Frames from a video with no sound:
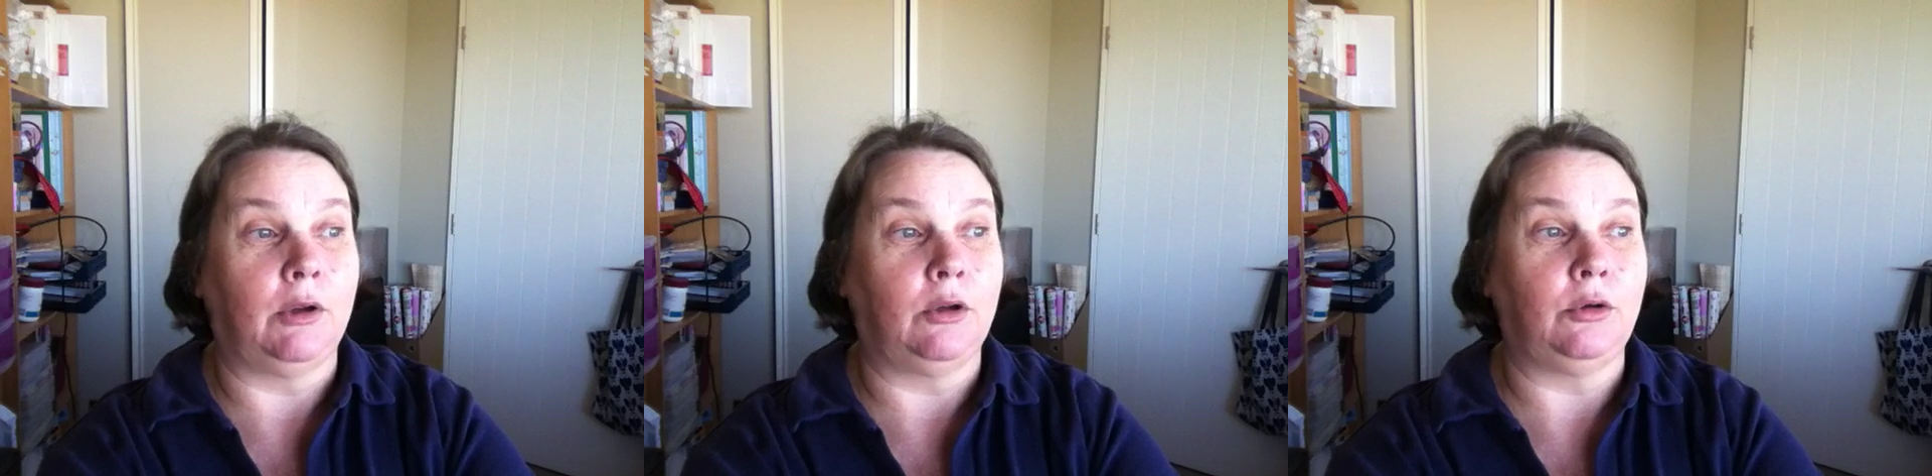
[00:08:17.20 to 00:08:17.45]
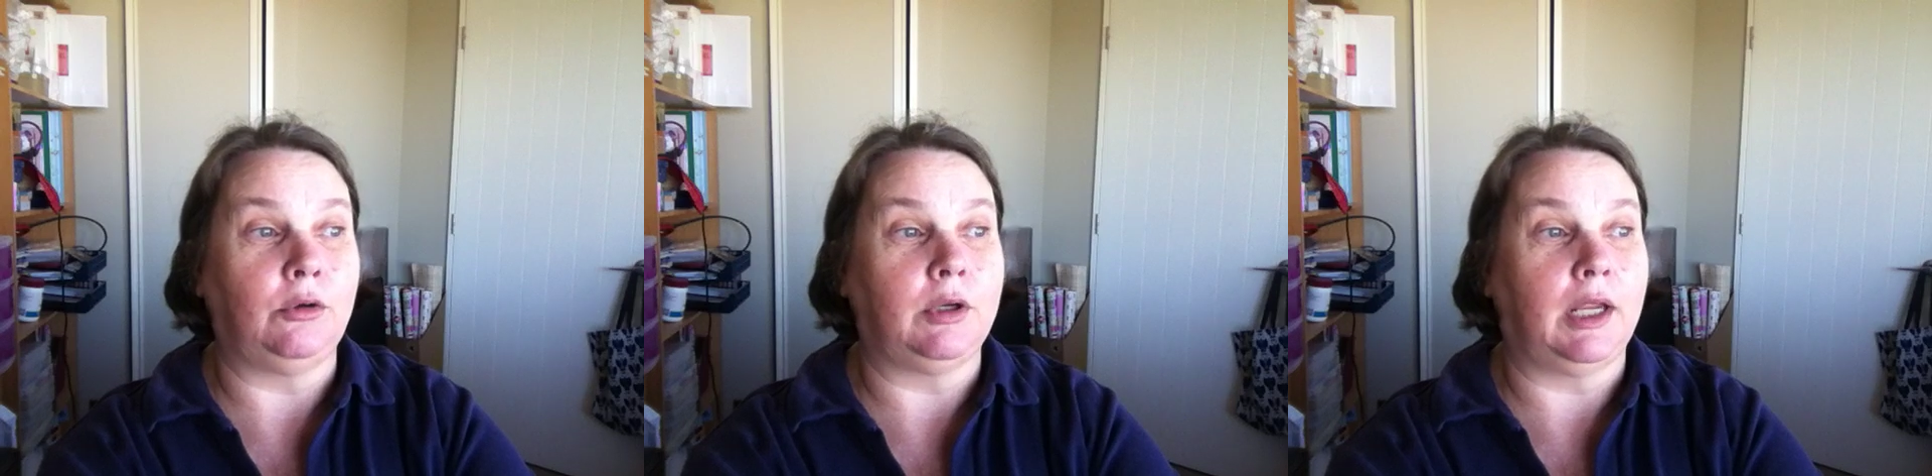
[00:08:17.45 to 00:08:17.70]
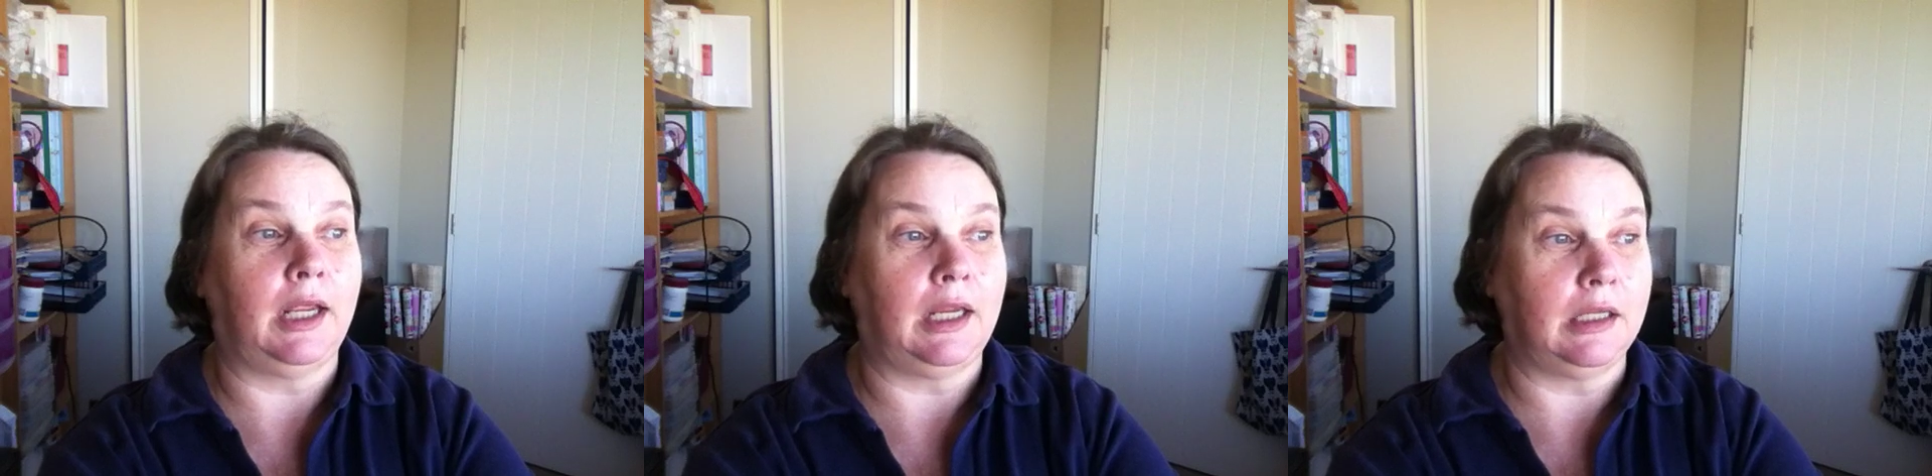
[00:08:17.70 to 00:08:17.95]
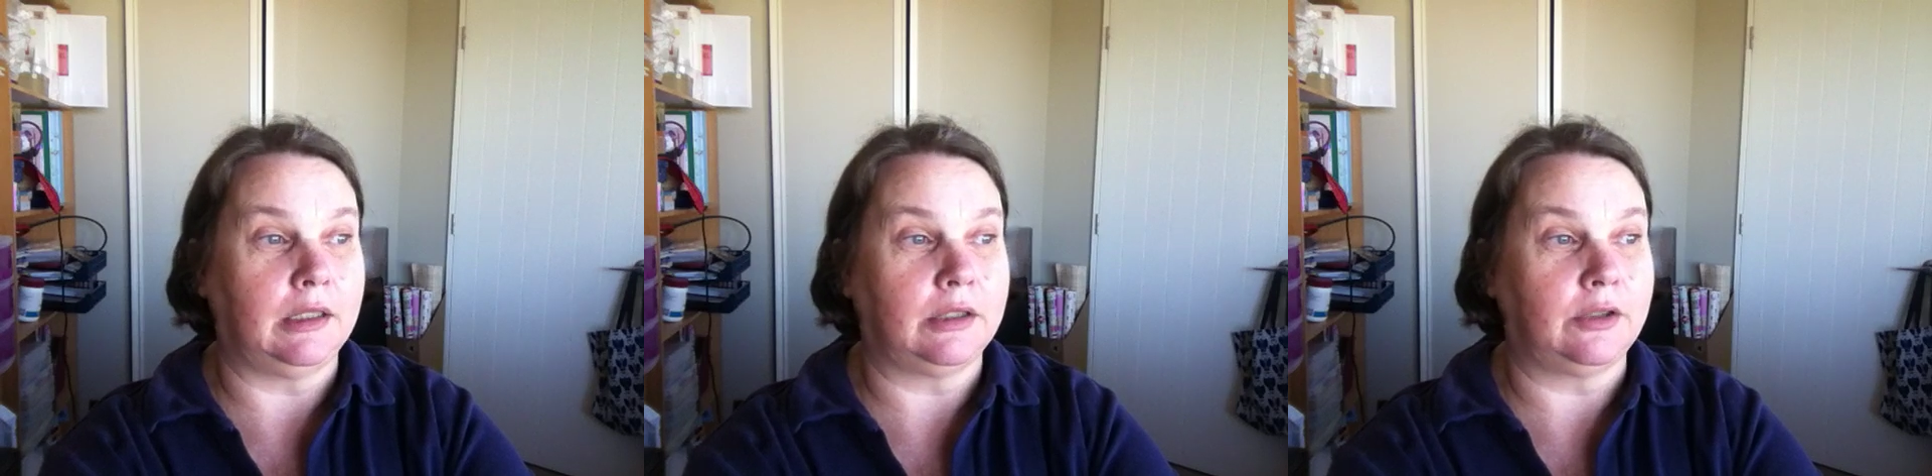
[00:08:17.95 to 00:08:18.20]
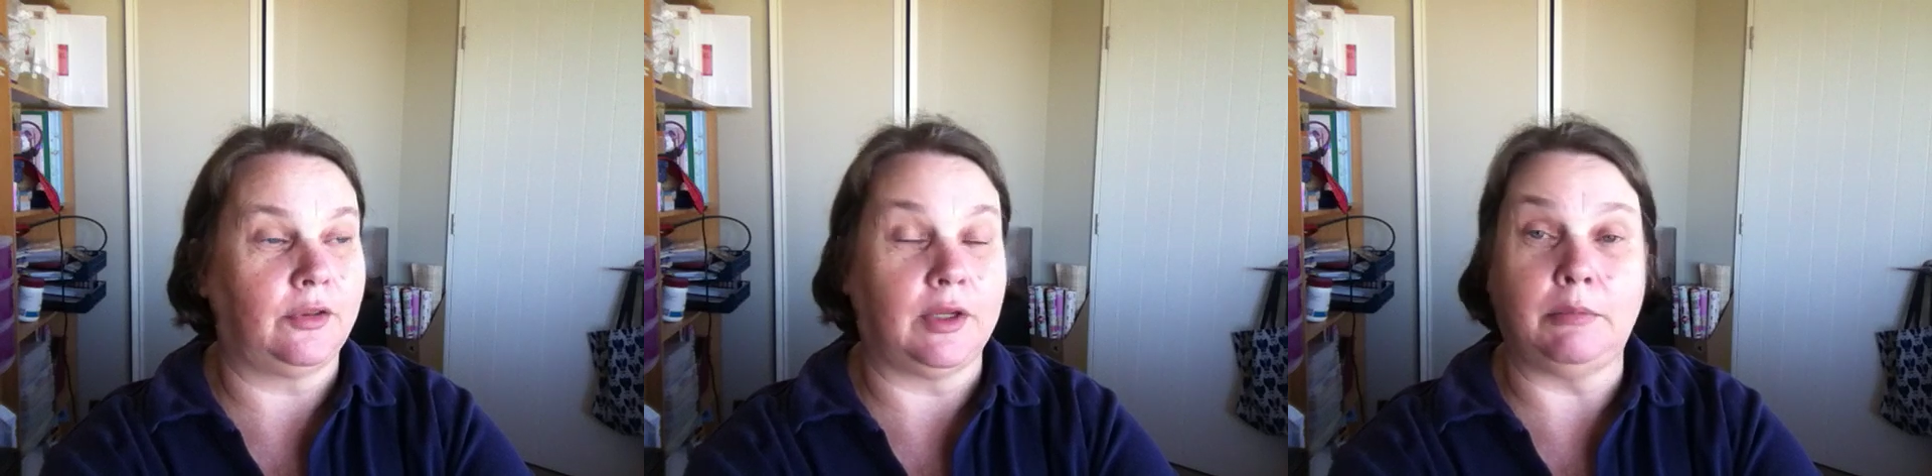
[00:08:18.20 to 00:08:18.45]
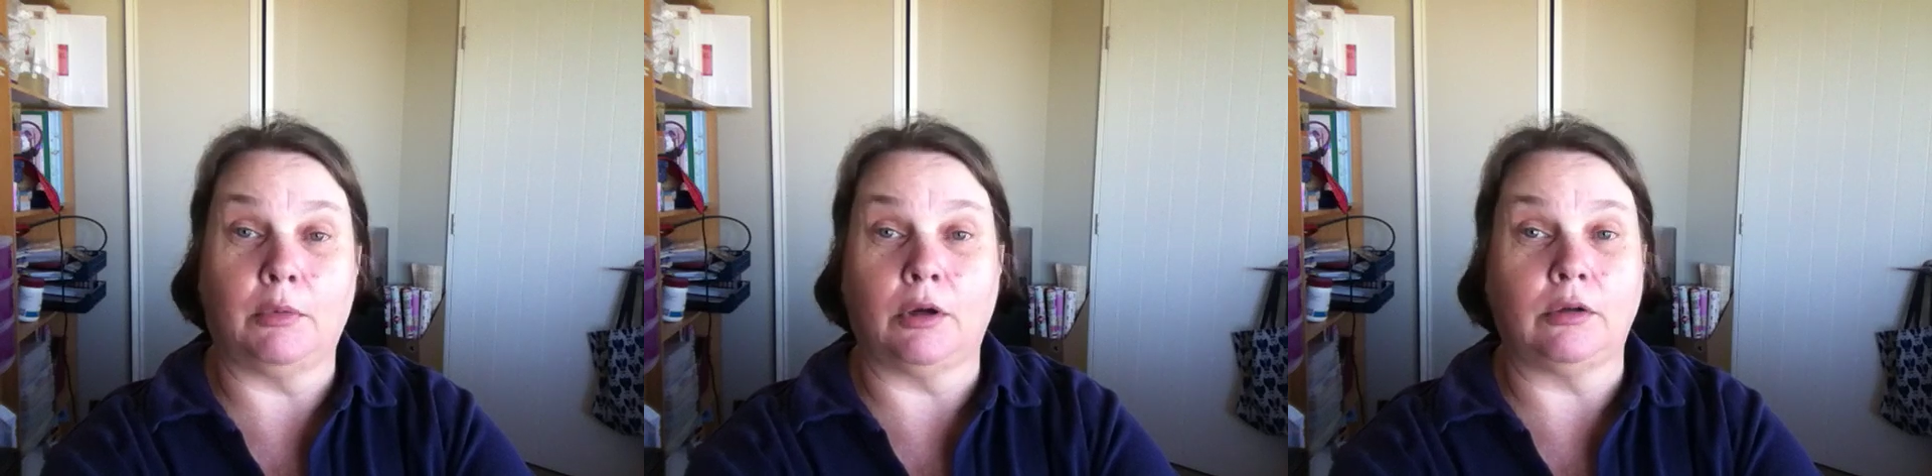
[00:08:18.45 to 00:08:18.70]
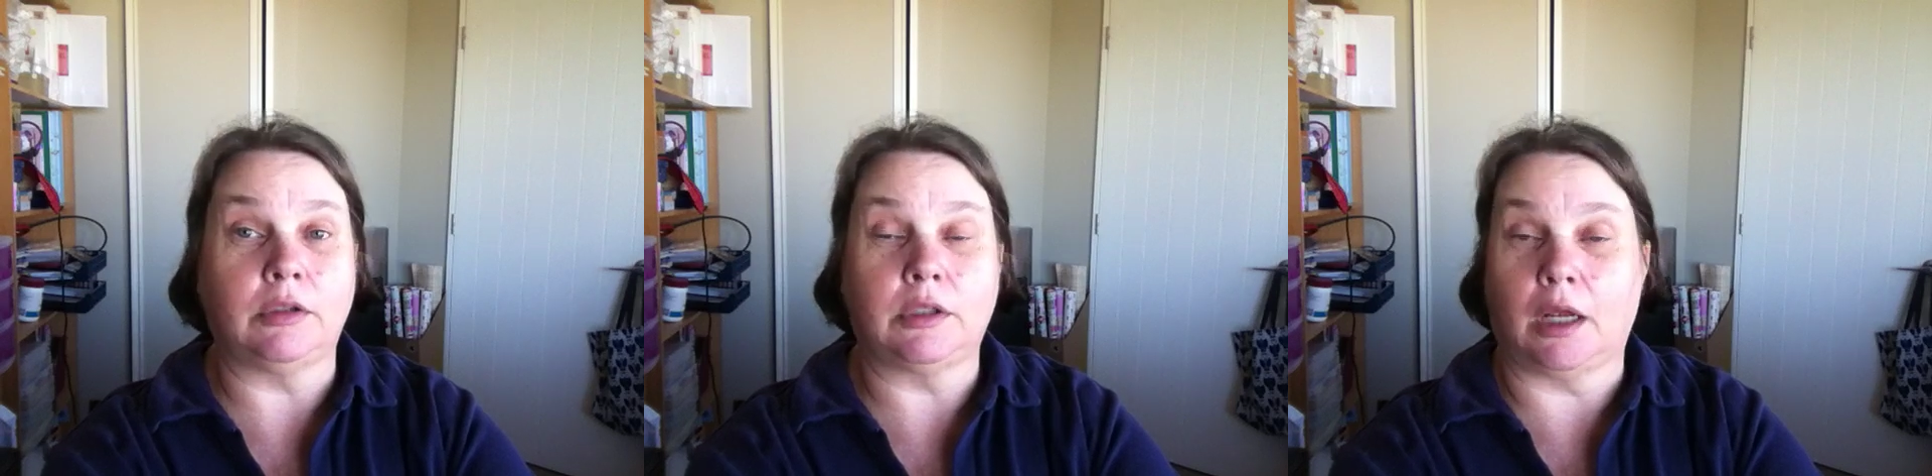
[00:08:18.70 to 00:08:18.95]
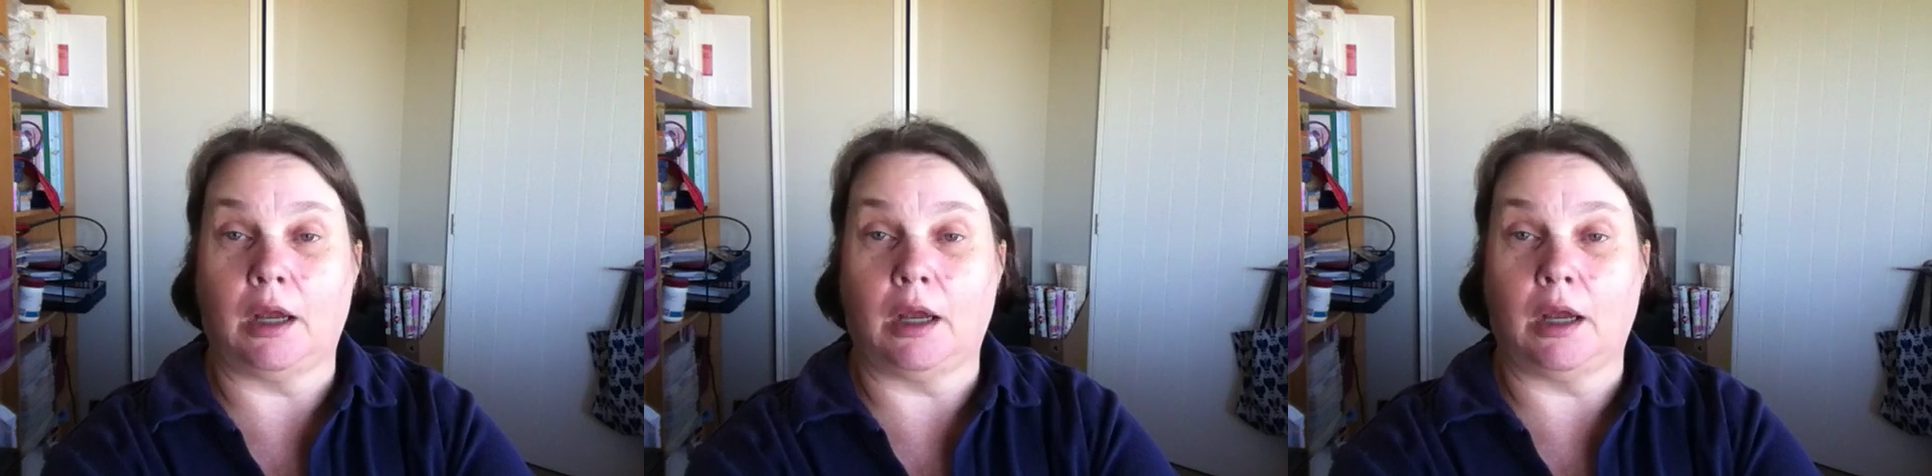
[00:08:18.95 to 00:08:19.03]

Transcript: who has the most